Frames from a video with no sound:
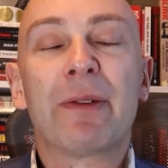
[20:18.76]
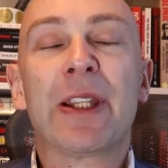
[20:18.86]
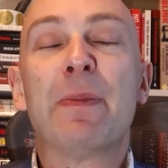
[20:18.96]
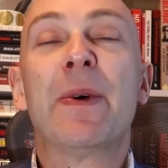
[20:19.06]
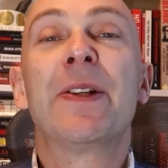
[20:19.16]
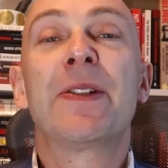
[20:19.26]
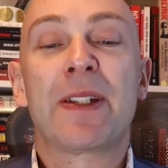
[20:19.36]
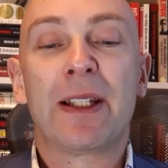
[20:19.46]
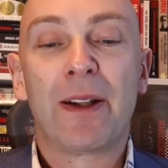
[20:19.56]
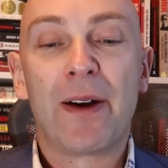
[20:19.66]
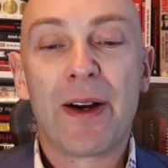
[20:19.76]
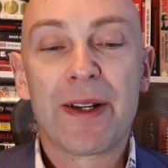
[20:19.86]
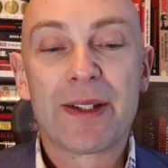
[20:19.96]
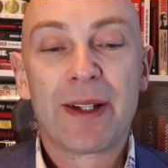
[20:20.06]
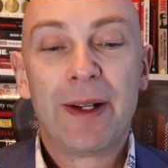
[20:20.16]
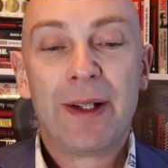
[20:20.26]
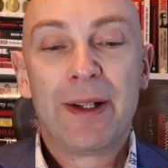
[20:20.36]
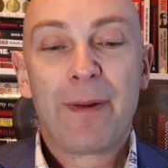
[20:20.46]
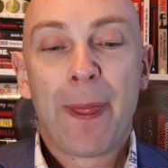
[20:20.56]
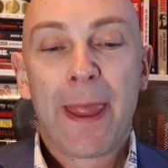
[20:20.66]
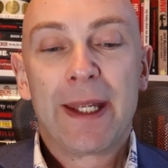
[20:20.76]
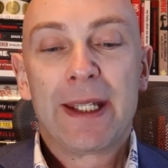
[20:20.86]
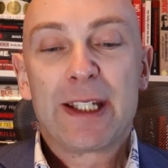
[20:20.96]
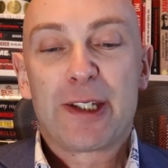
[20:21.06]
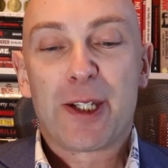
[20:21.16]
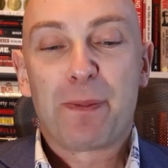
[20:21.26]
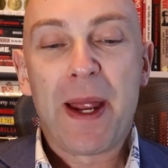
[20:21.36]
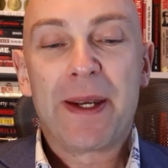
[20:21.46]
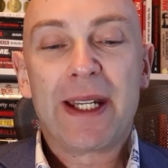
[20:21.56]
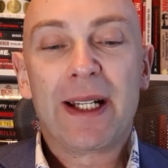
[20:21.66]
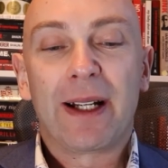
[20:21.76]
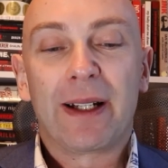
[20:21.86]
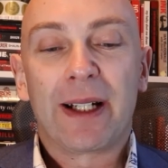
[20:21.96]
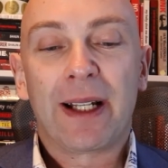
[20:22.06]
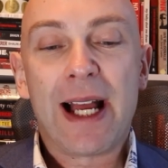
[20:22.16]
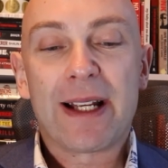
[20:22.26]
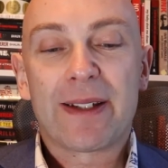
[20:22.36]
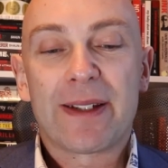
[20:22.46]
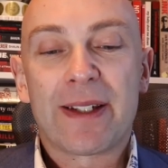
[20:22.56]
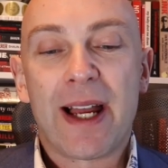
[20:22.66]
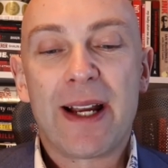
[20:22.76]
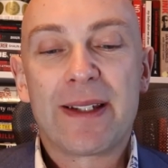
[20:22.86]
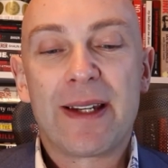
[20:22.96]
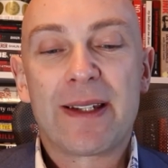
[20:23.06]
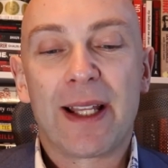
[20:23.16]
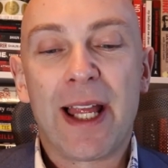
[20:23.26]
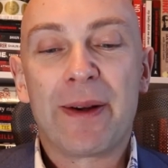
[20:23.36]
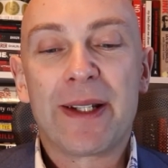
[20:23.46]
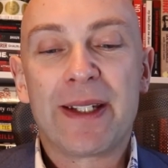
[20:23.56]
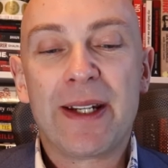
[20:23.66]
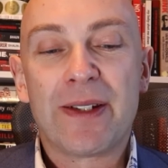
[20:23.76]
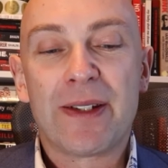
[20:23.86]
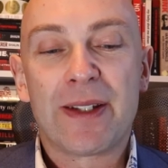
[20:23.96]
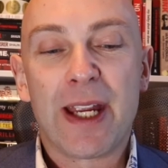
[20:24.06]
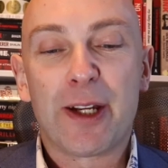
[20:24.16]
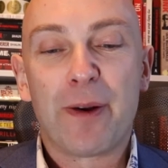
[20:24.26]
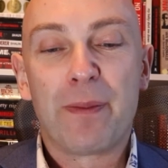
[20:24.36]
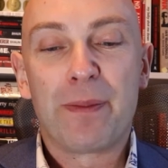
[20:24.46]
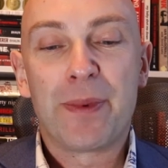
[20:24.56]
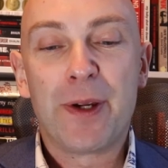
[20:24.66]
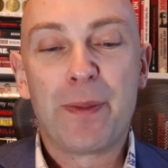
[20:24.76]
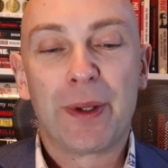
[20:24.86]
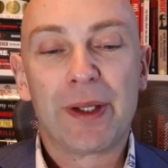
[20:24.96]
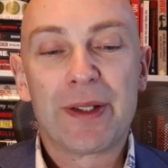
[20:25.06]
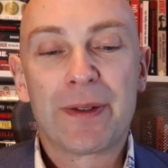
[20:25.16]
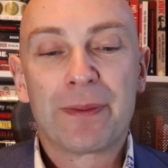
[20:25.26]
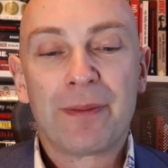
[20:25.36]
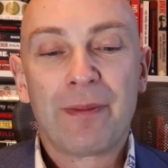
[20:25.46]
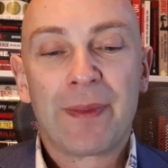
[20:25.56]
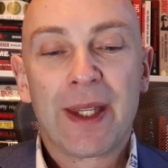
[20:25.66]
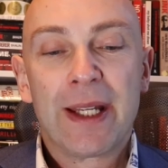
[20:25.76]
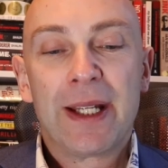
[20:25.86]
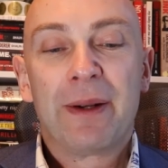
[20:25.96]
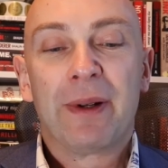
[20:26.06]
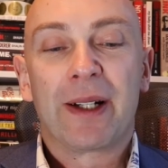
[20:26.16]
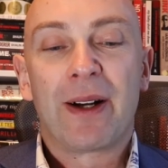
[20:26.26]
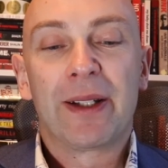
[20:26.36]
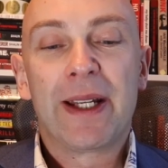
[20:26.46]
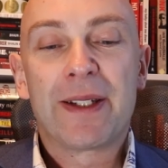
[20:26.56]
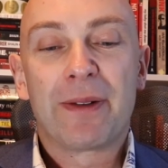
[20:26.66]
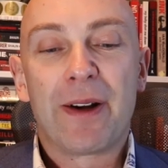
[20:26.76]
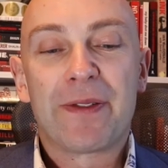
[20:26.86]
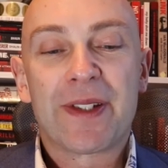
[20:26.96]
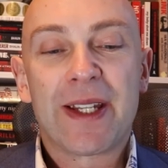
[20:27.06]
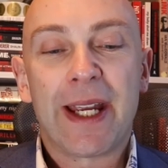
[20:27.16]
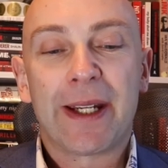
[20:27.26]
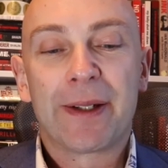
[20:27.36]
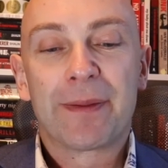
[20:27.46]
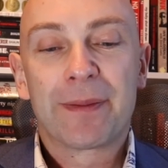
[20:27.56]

the emergency laws, suspending class sizes, allowing teachers to take on pupils when colleagues are off sick.